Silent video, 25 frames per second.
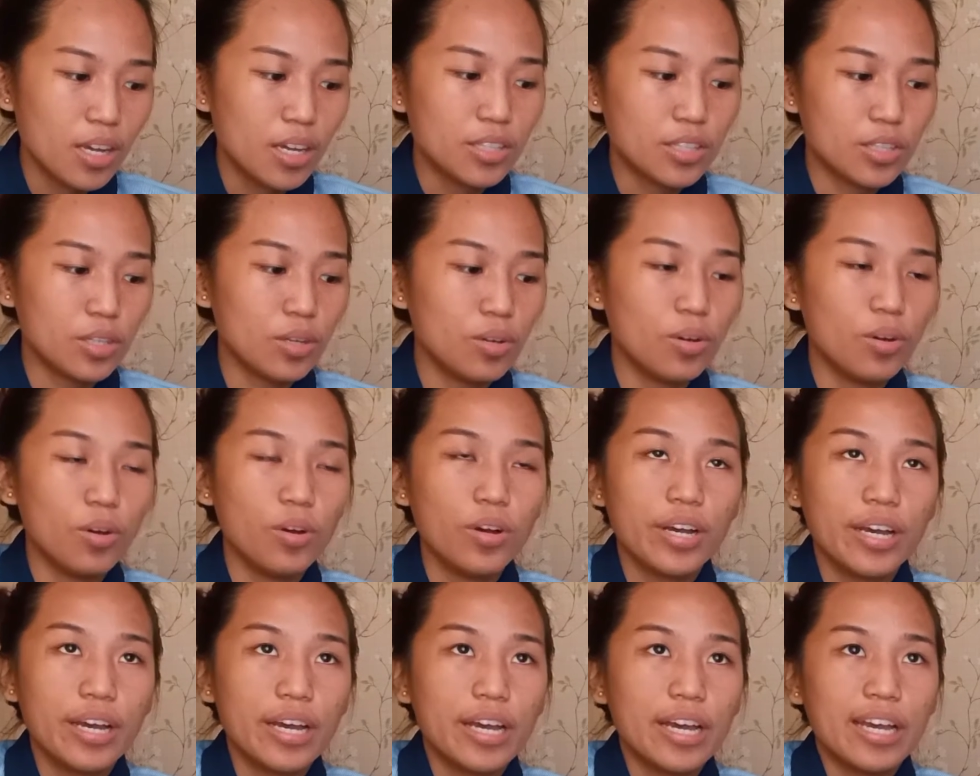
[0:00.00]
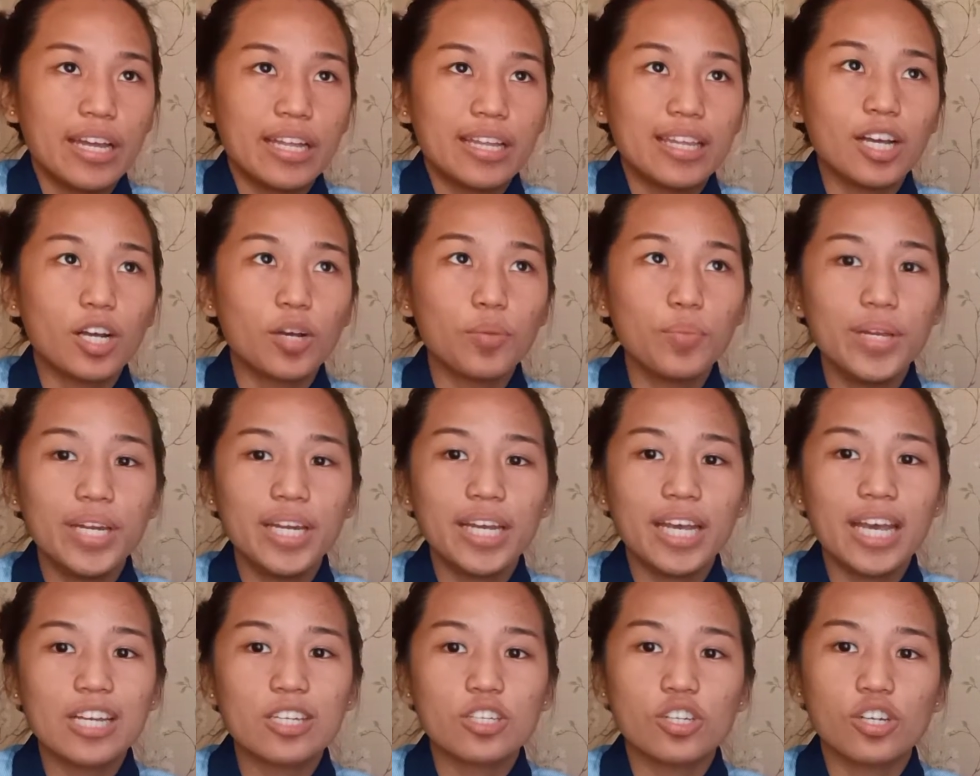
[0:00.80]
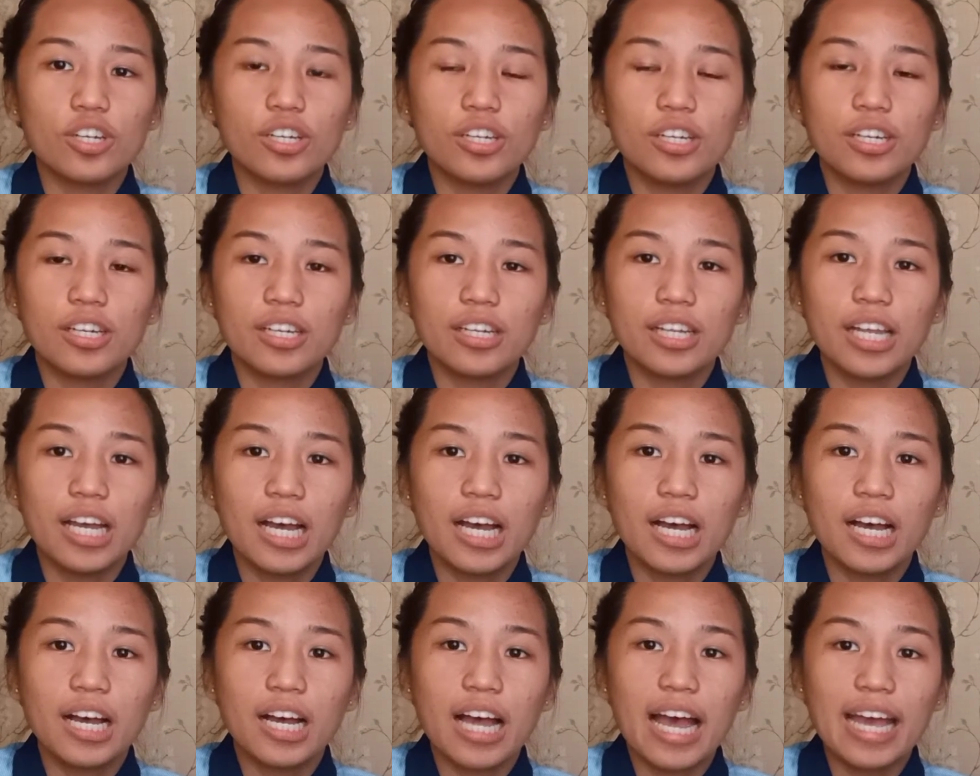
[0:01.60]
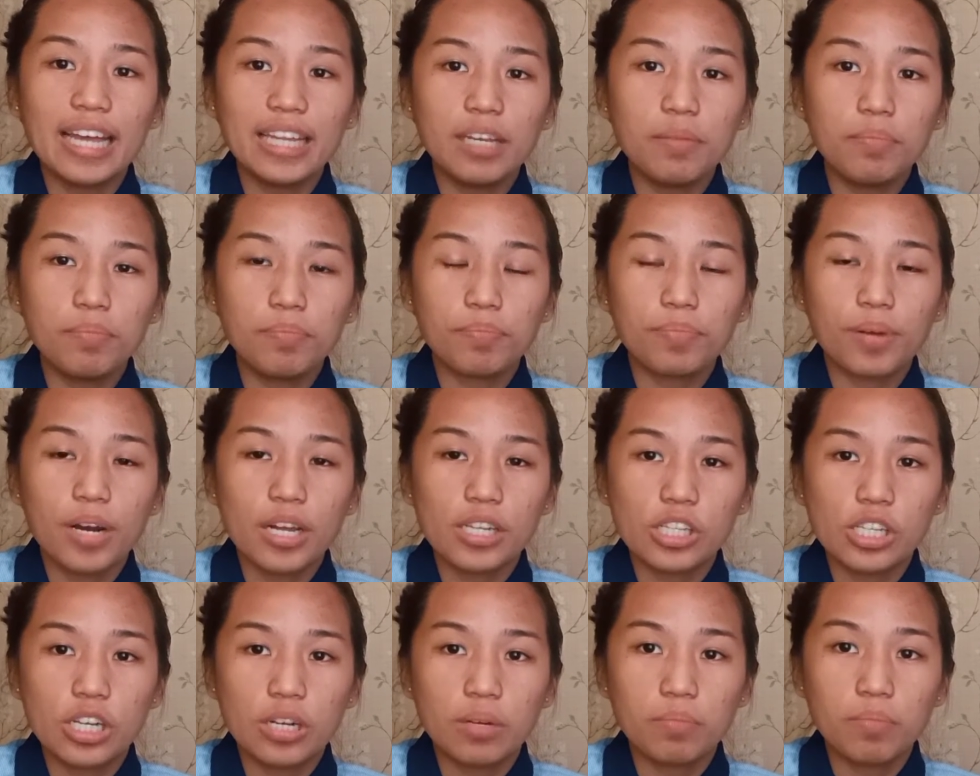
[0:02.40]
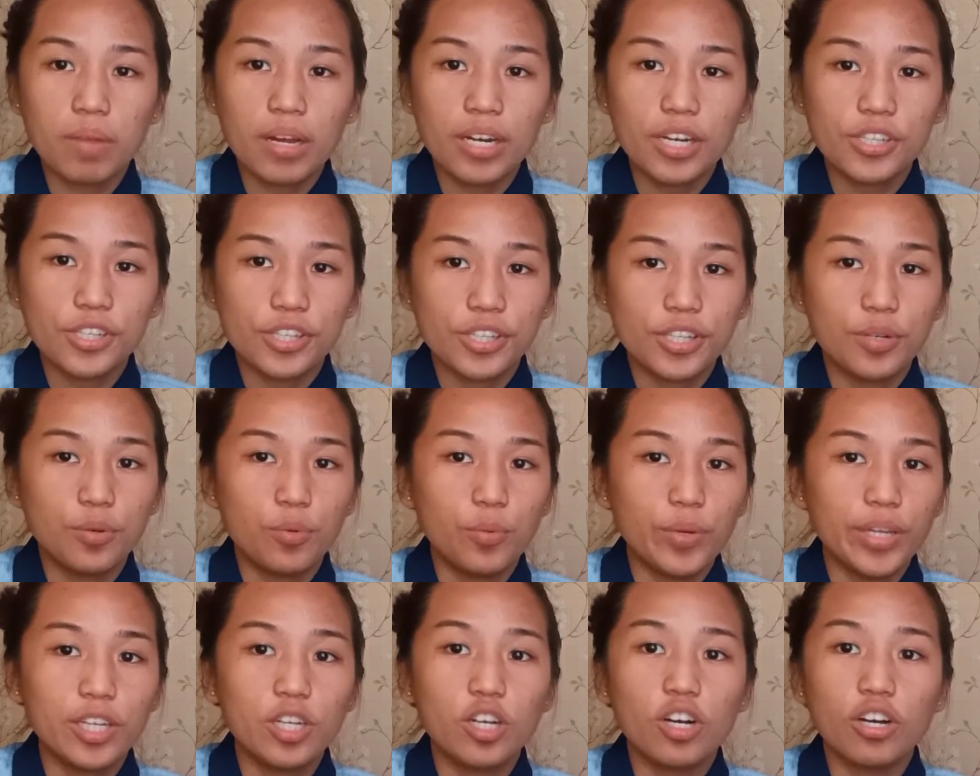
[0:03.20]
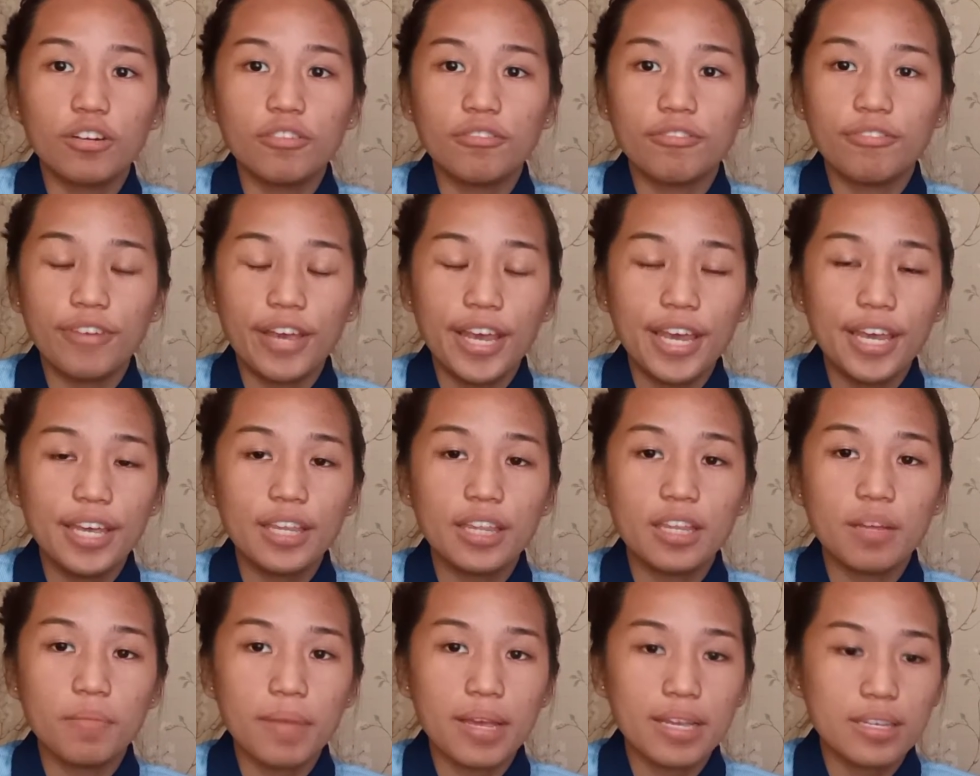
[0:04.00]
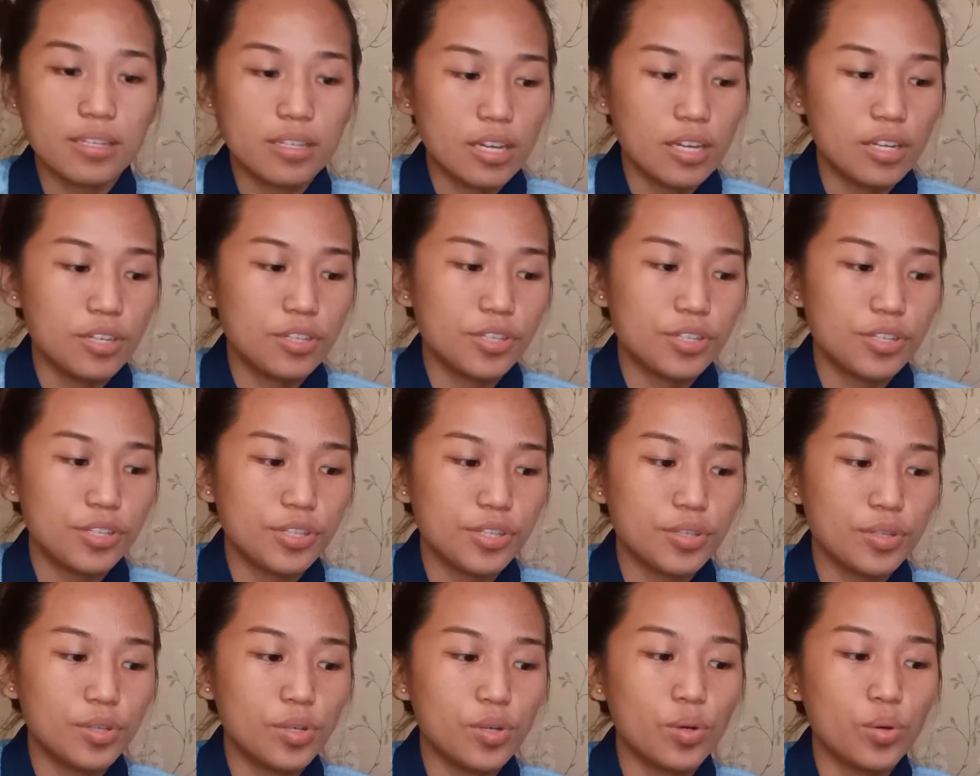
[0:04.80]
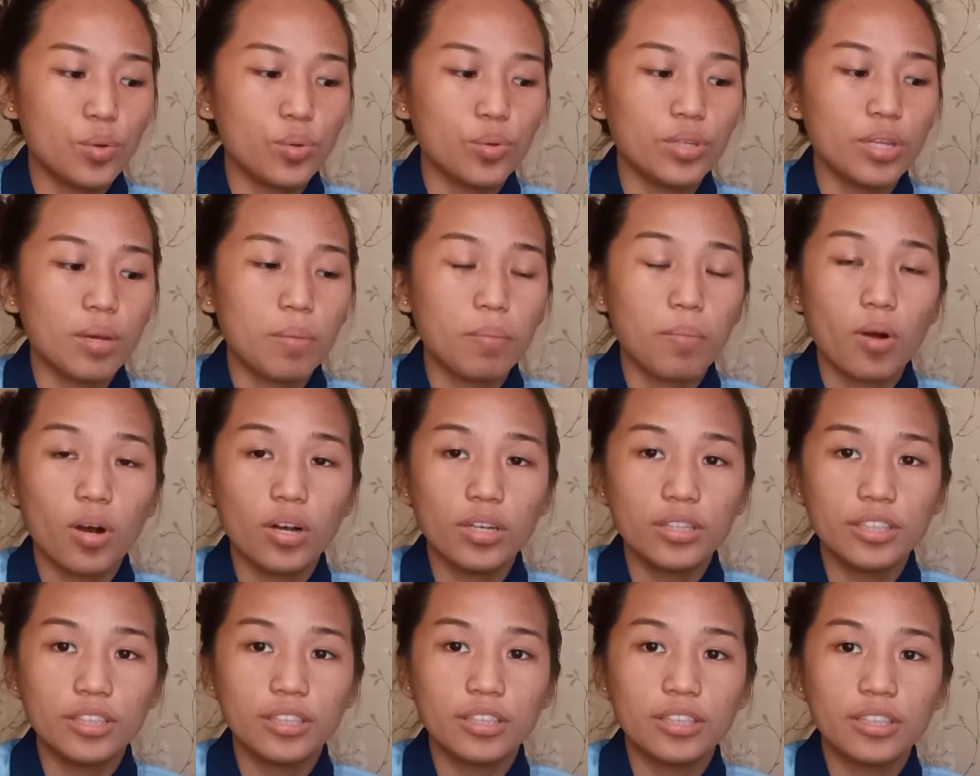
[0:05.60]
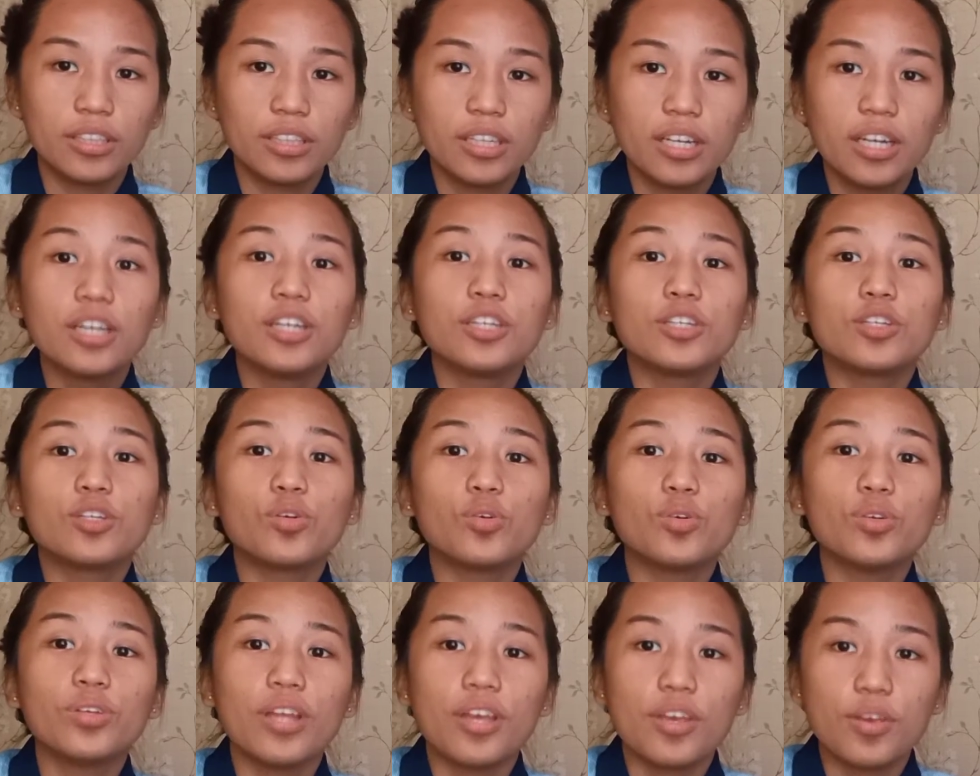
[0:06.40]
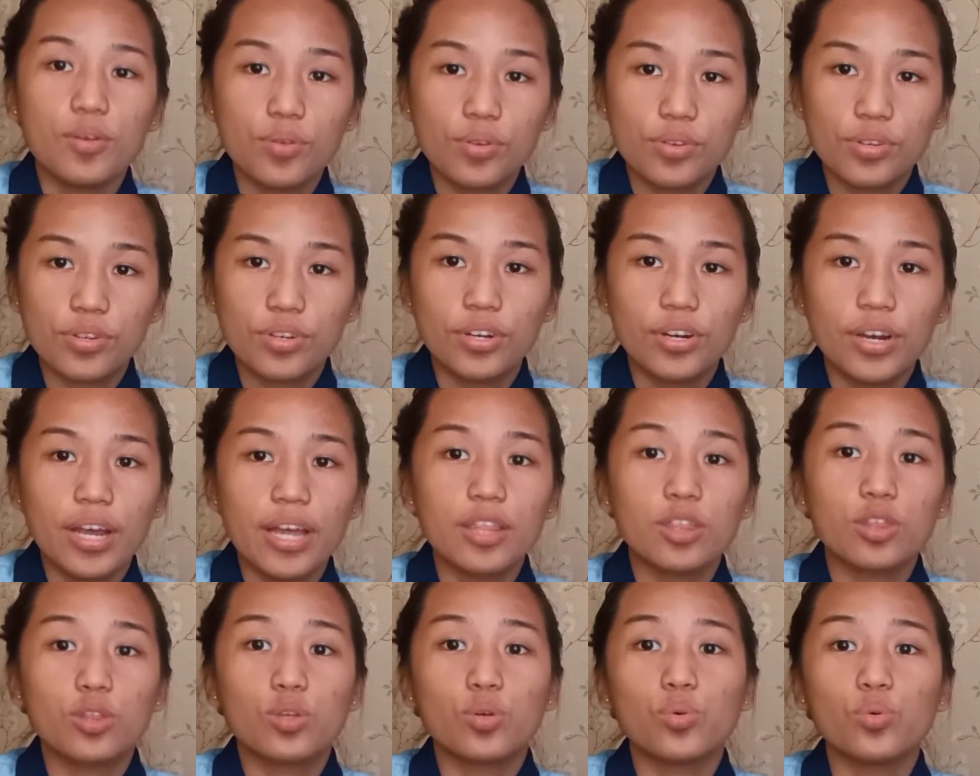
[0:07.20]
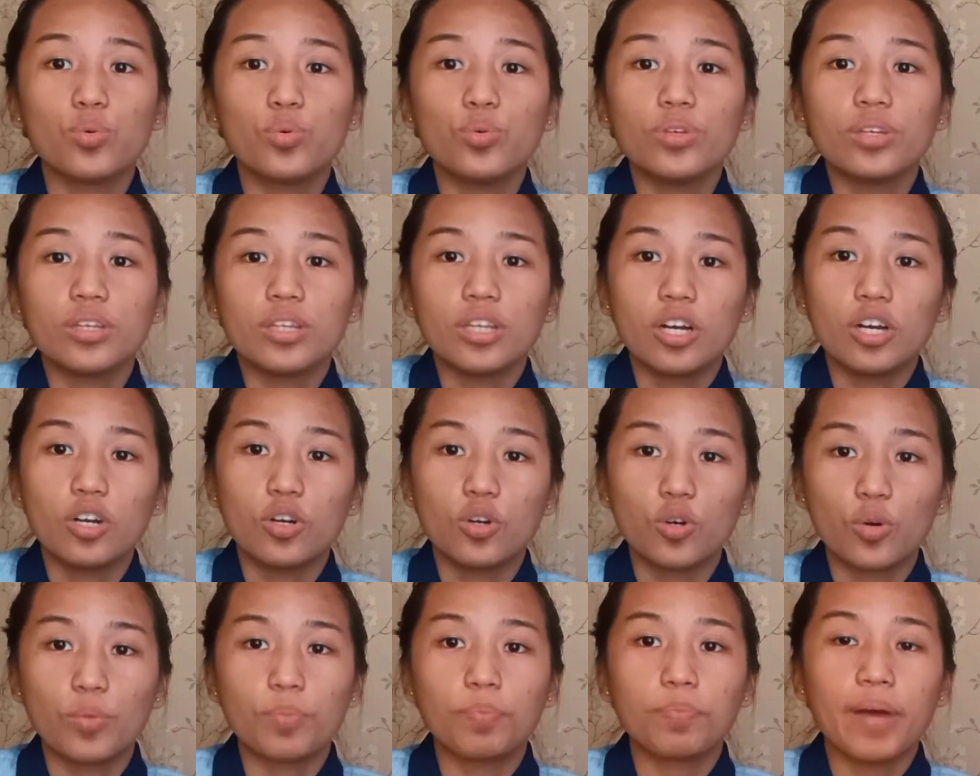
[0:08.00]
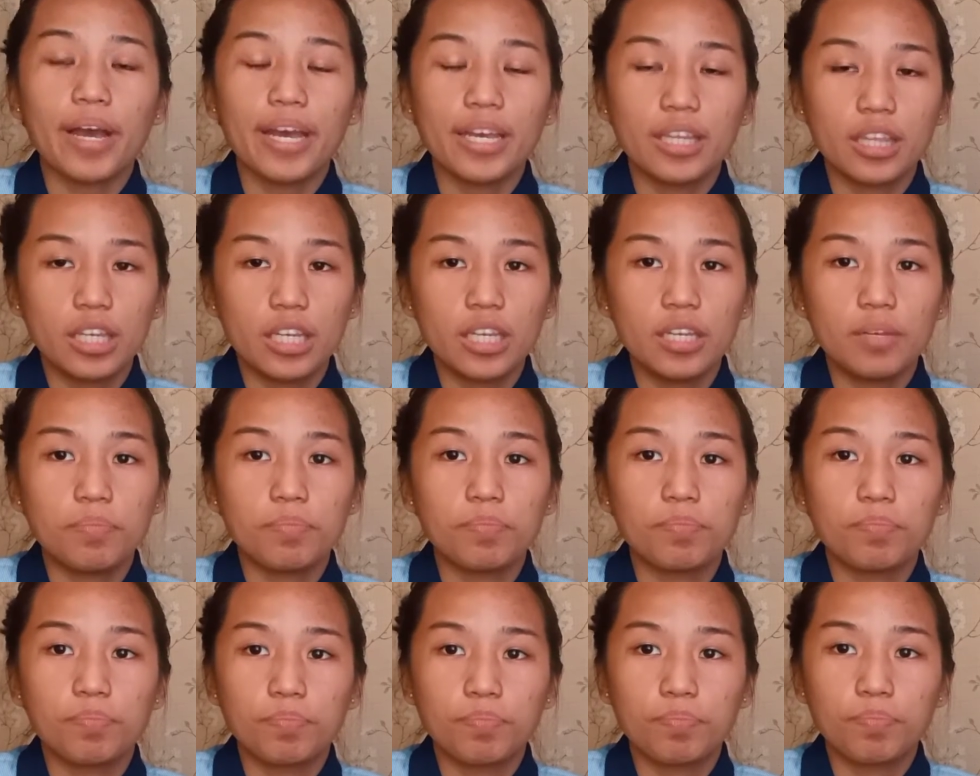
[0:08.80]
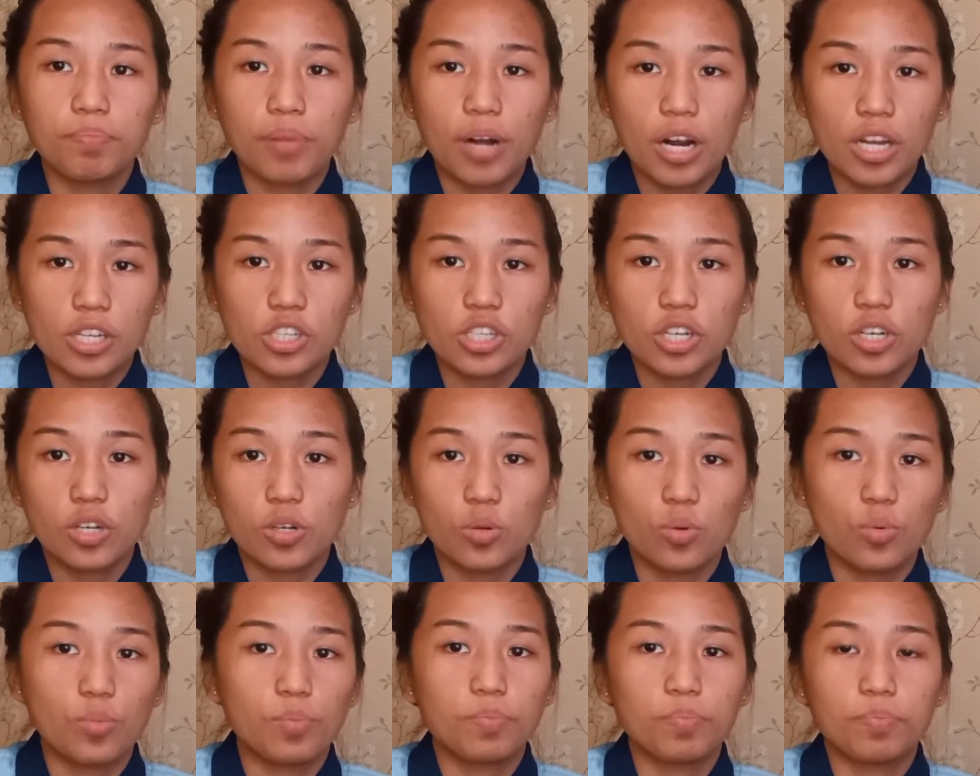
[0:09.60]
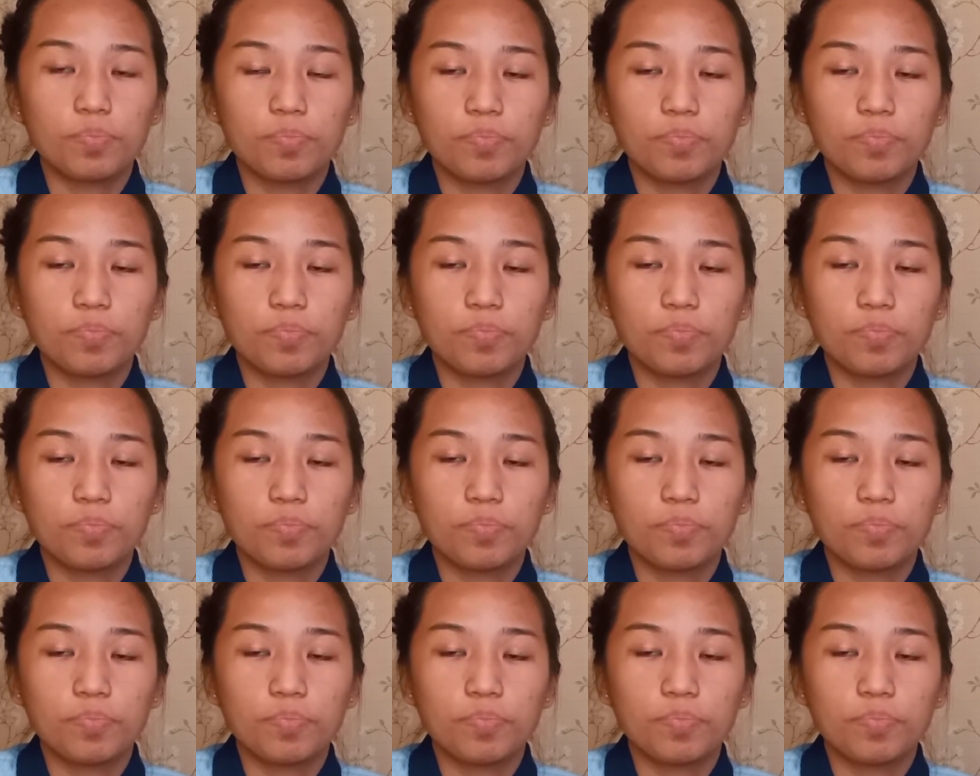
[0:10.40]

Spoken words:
So the IT project manager will convey the message through the boss, through the user, and through the group, IT project group.